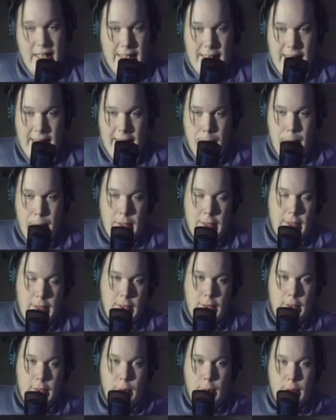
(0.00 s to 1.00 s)
episode
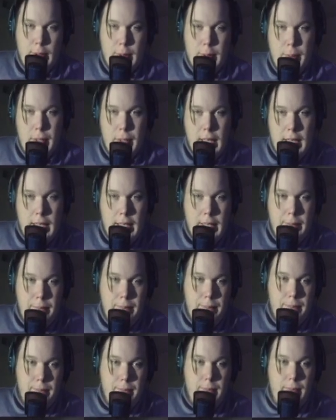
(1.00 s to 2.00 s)
was pretty good.
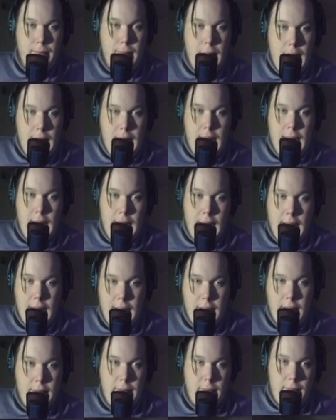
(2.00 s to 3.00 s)
Uh,
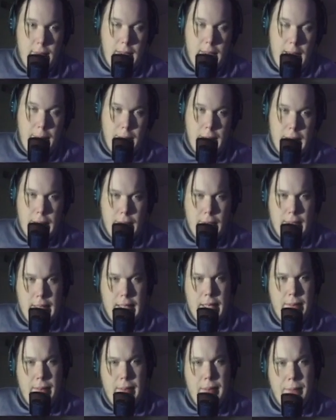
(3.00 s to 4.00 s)
episode
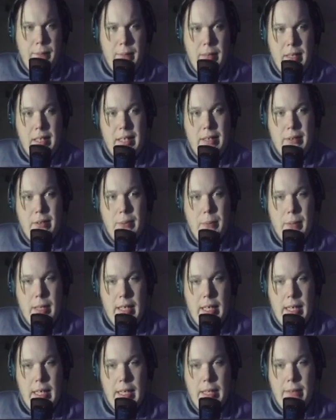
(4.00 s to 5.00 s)
7, it was pretty
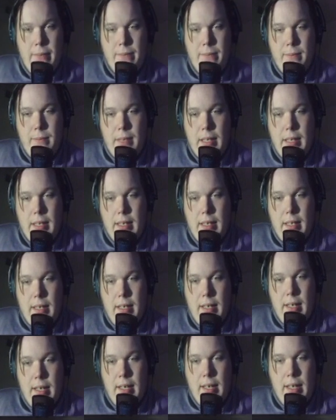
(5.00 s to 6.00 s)
good.
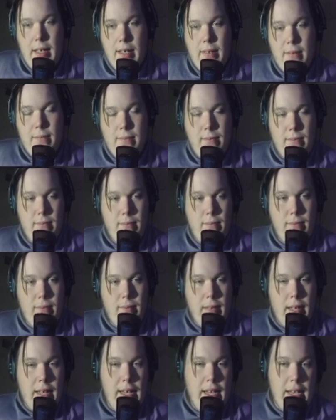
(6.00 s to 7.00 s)
Uh, I
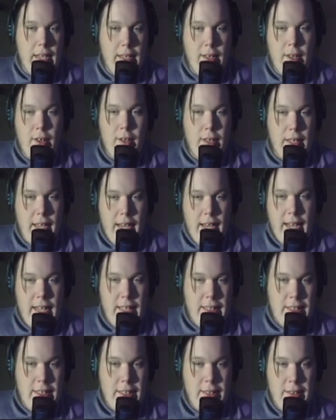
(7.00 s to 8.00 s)
liked all the
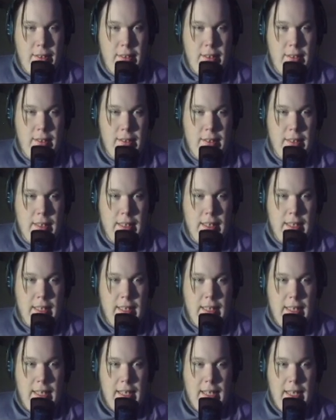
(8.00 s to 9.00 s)
action,
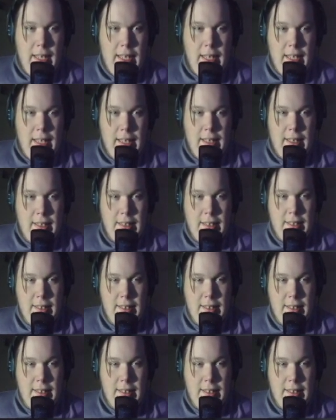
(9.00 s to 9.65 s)
and